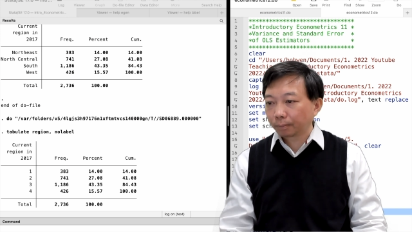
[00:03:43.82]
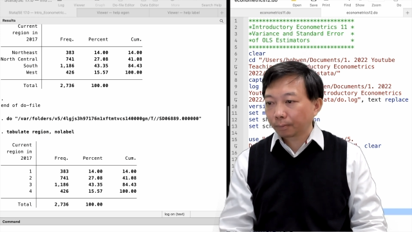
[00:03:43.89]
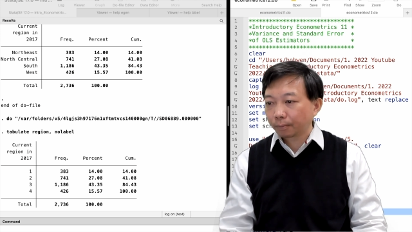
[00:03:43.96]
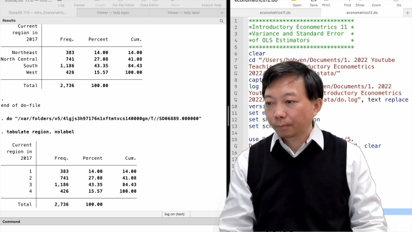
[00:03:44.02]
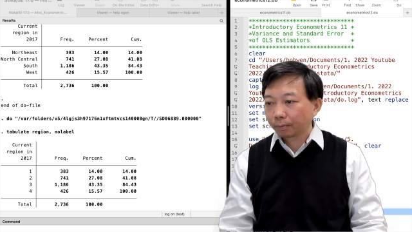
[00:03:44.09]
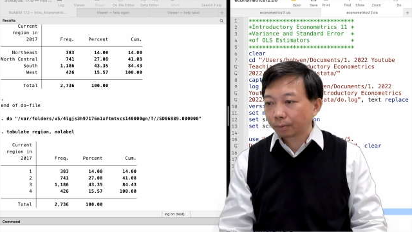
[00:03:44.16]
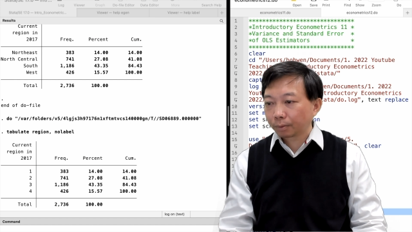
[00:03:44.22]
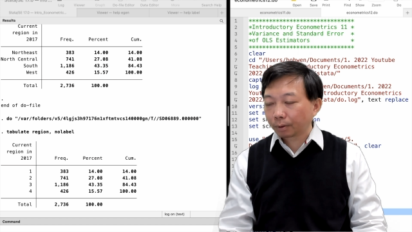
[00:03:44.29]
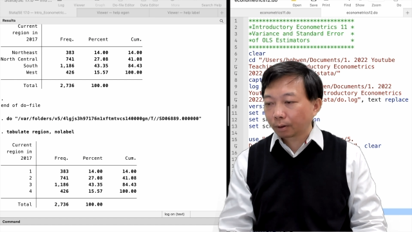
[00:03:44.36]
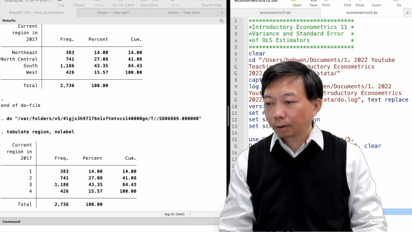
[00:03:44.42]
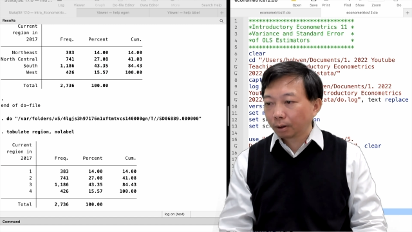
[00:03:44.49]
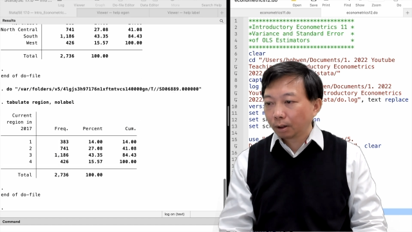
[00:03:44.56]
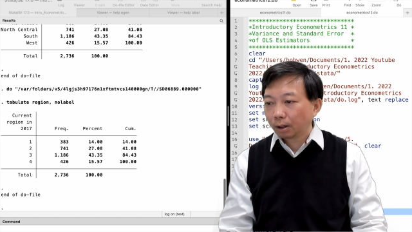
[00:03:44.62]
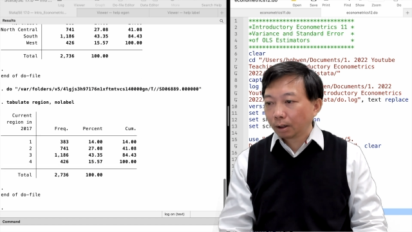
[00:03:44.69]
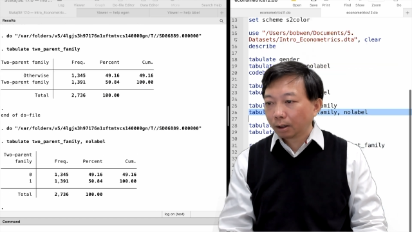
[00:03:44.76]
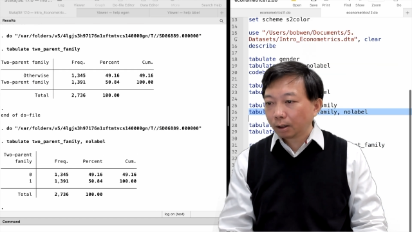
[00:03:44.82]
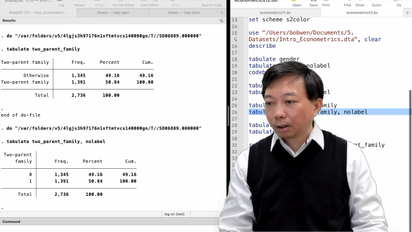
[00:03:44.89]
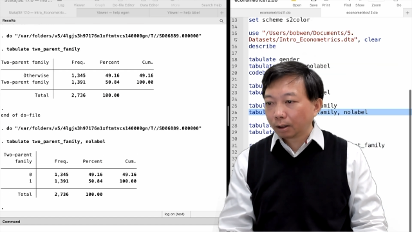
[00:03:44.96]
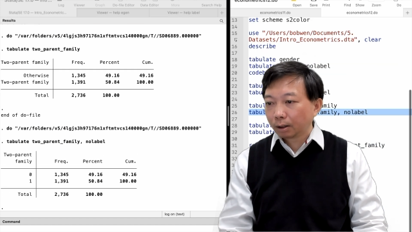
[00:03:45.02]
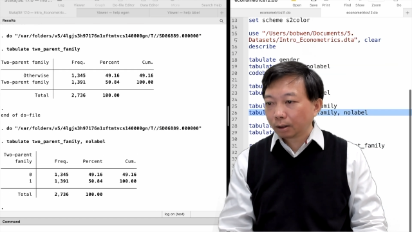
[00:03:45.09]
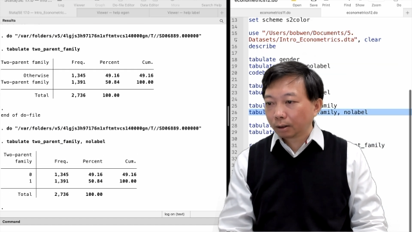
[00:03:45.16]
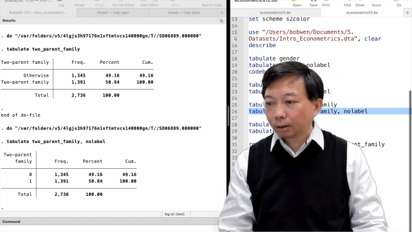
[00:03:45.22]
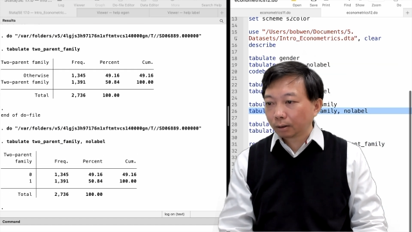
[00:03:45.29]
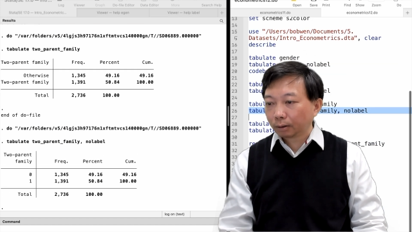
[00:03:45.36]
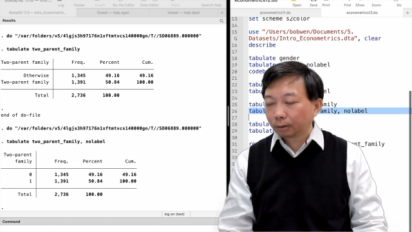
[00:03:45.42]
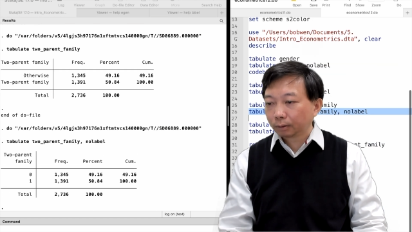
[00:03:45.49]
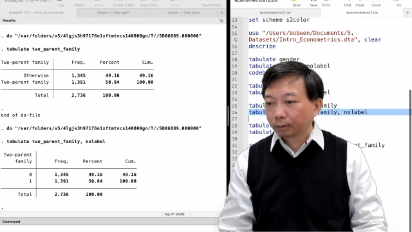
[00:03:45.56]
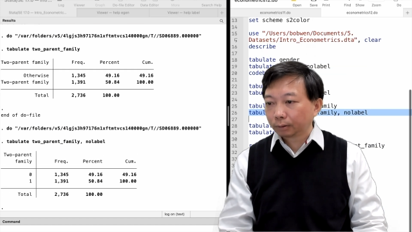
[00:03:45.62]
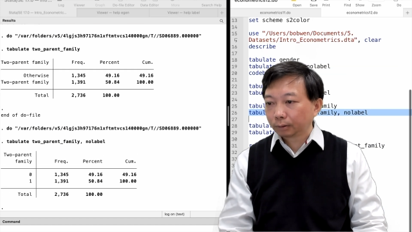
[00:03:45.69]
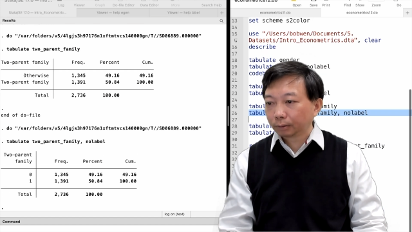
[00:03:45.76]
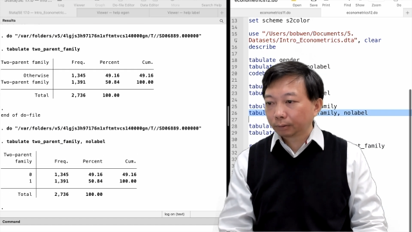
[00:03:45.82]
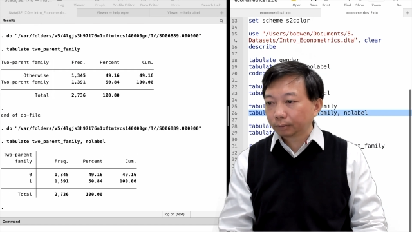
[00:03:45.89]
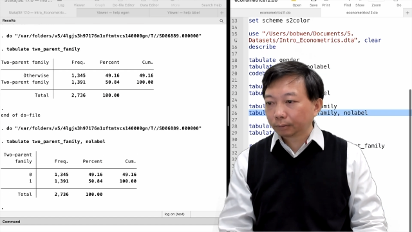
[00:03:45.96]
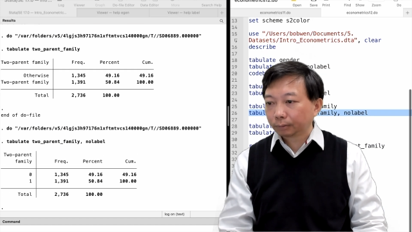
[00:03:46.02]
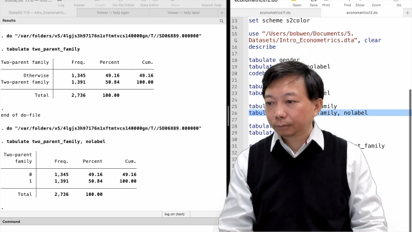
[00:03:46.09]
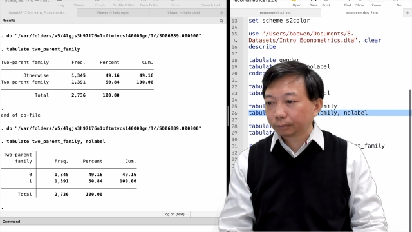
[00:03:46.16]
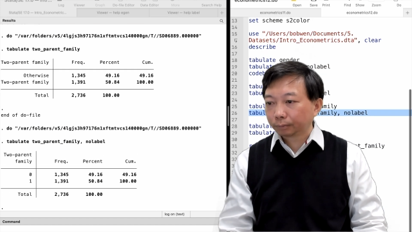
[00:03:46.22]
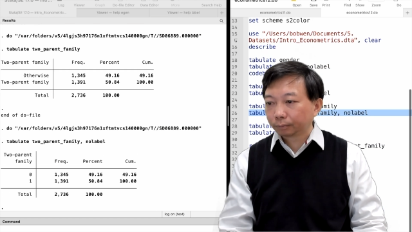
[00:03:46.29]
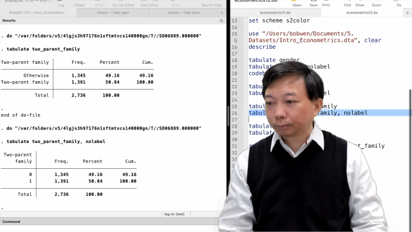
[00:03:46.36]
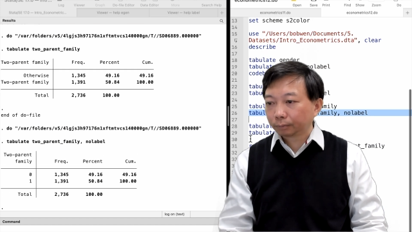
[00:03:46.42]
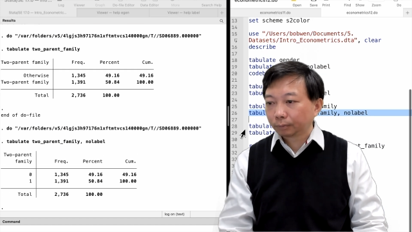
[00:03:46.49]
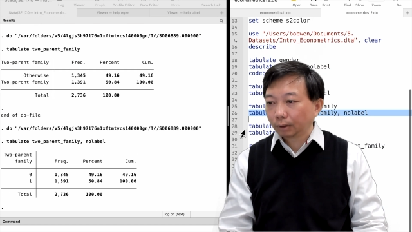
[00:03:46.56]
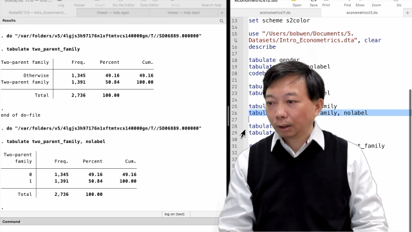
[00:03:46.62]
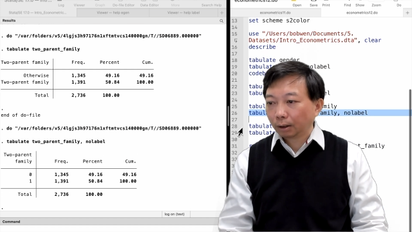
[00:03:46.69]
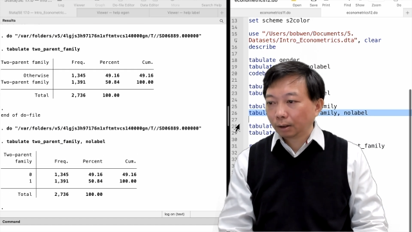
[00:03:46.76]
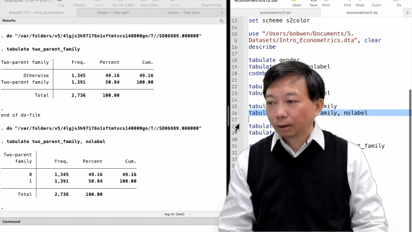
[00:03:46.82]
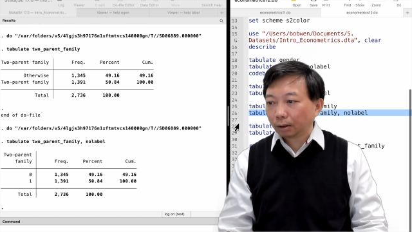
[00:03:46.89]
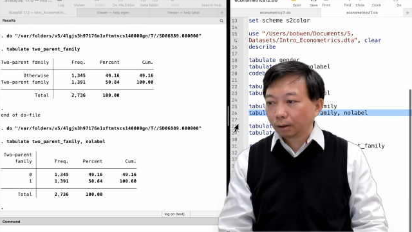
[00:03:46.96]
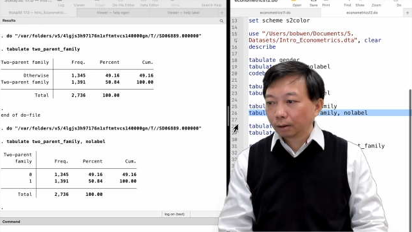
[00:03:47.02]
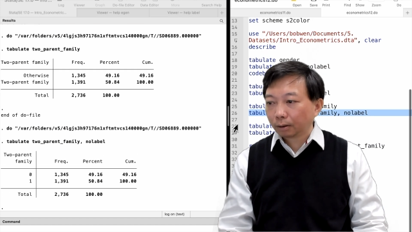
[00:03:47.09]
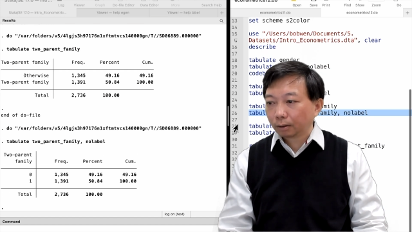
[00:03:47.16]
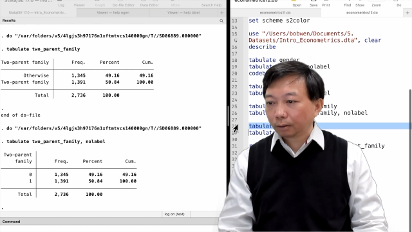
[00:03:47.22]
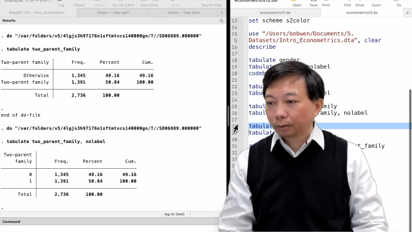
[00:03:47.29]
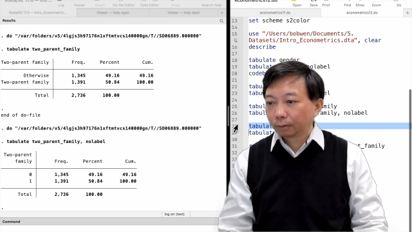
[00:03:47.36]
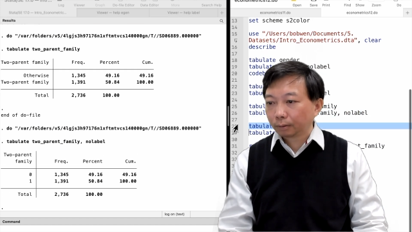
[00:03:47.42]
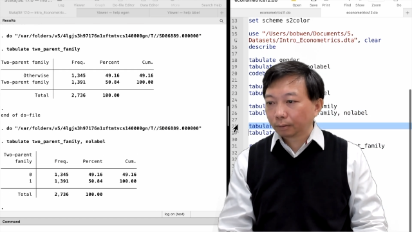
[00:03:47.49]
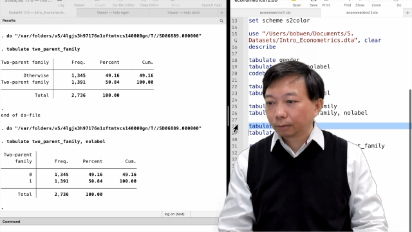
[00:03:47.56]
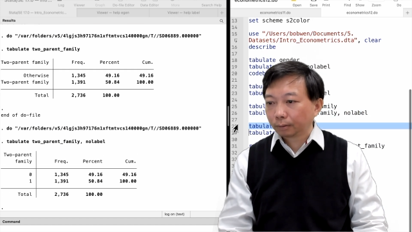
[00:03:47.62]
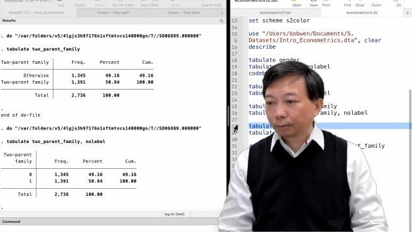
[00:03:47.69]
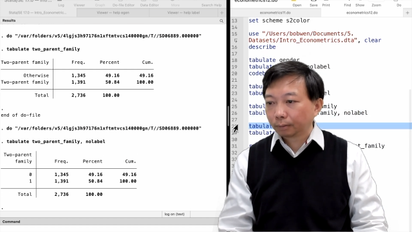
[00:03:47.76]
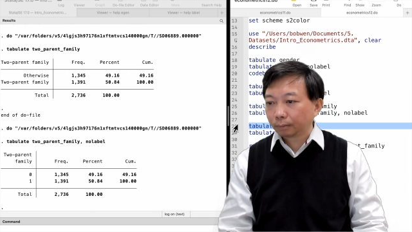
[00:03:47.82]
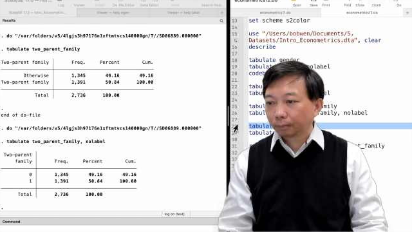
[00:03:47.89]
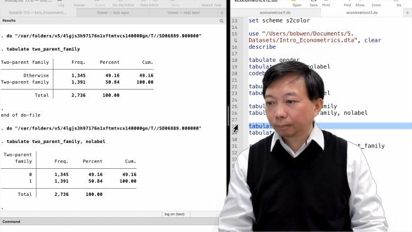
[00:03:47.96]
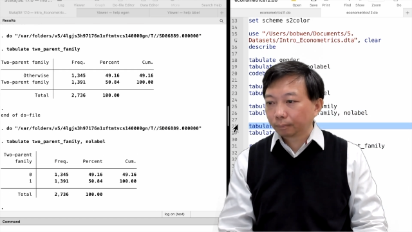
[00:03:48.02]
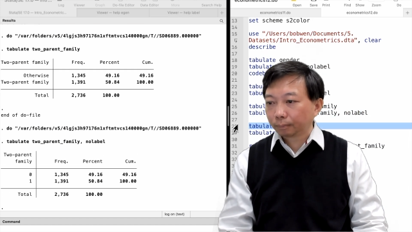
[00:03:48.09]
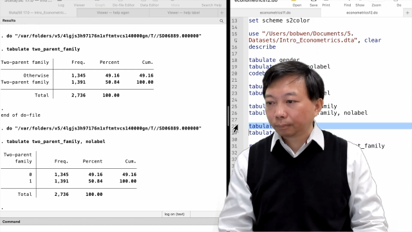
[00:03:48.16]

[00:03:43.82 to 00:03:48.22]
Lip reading: Nothing is said.